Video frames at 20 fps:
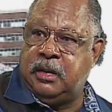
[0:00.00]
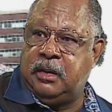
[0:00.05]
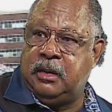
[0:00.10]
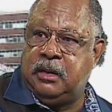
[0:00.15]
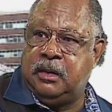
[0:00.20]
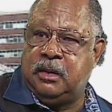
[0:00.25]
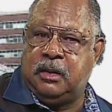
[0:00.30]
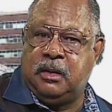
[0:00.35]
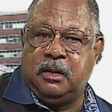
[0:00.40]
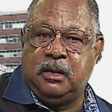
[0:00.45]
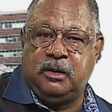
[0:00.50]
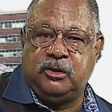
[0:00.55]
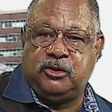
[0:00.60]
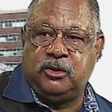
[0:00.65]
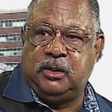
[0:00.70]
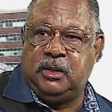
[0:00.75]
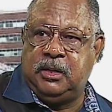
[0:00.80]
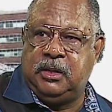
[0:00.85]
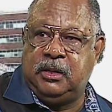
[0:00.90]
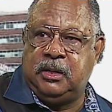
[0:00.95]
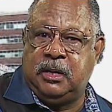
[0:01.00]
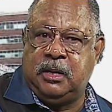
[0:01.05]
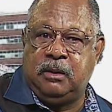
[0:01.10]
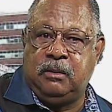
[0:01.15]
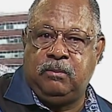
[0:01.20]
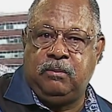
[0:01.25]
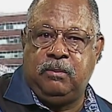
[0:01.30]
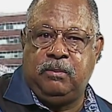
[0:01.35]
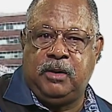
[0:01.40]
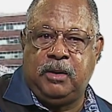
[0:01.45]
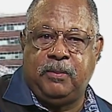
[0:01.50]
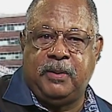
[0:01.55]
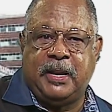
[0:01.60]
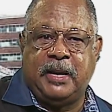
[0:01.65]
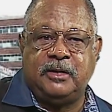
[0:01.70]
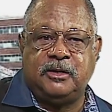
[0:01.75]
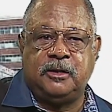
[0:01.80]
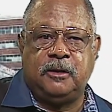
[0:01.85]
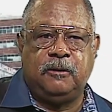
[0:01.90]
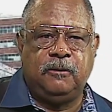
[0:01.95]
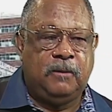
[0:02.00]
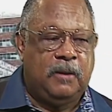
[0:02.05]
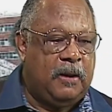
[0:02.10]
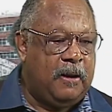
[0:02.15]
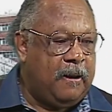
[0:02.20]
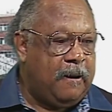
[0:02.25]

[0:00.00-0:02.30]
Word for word: and uh, Chirlane and de Blasio?